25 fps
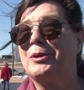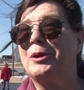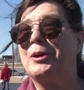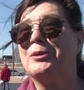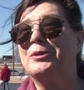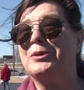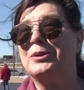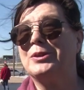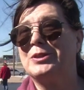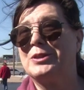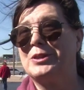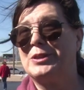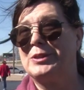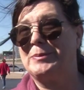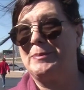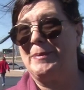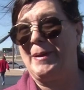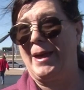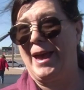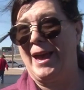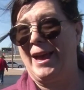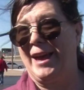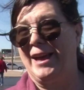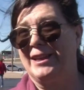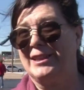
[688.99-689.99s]
produce
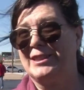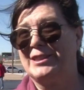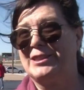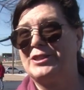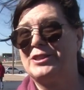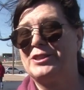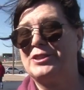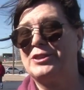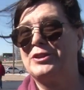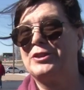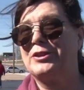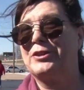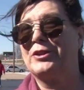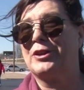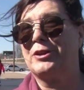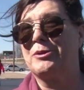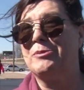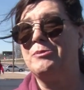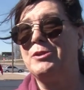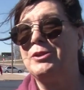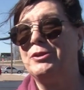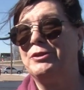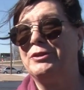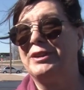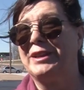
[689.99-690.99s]
bags to the
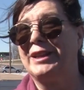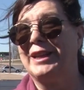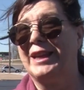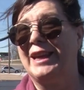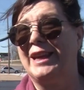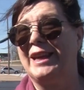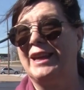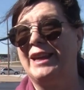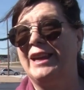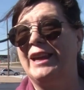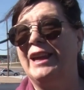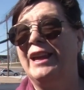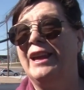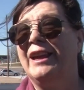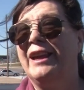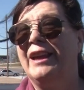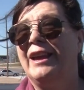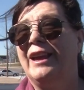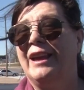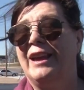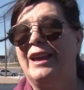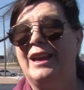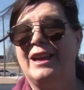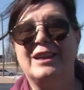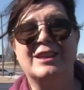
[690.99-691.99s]
community,
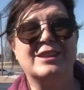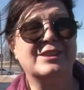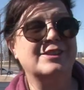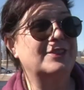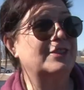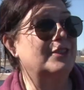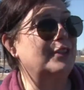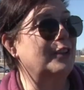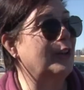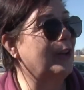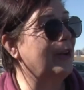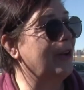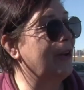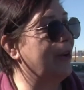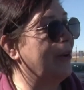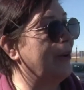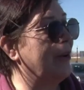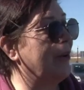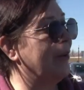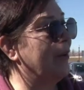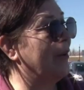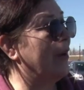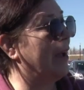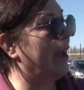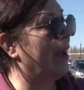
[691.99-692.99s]
and
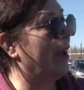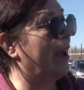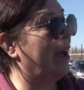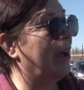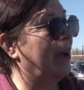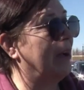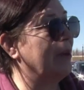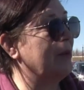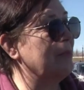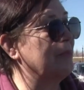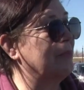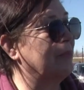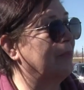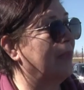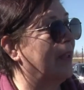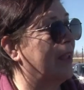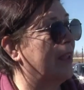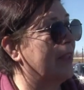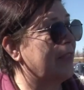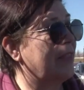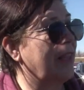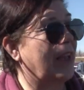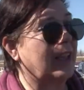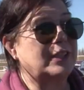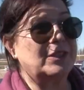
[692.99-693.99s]
so
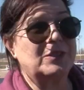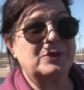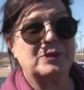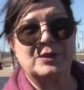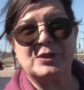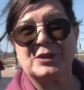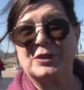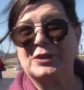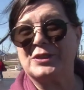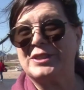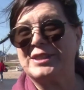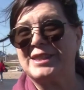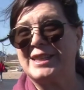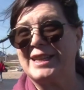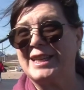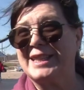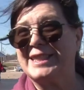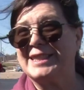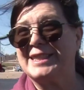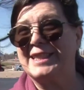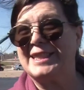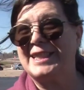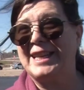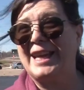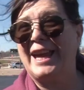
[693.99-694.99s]
that's what you're
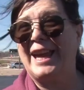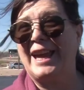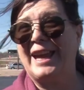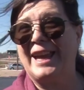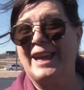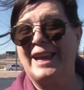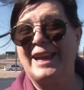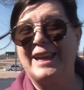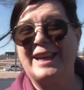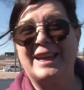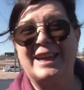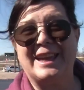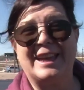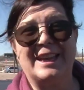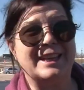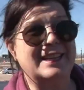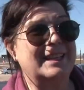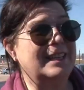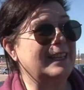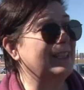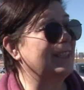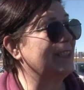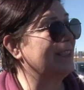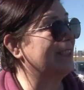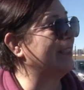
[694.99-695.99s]
seeing today
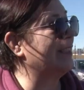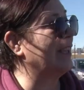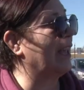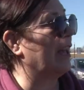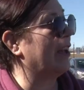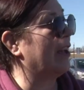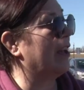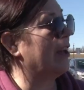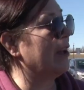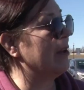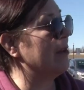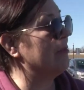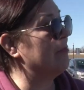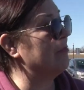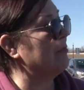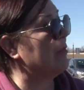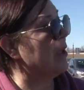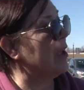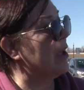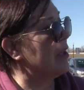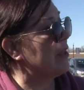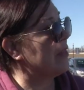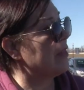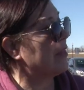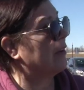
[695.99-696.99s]
is
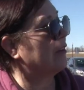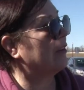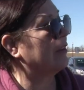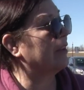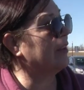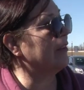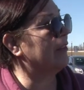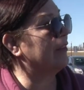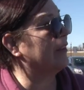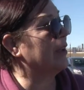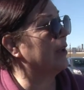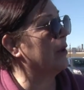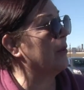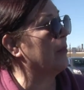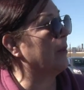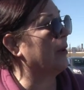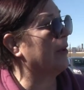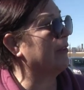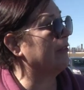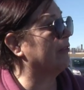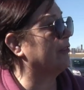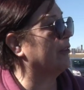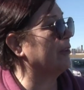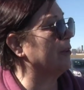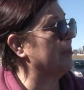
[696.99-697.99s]
they're giving
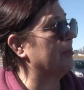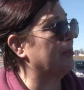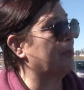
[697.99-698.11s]
away free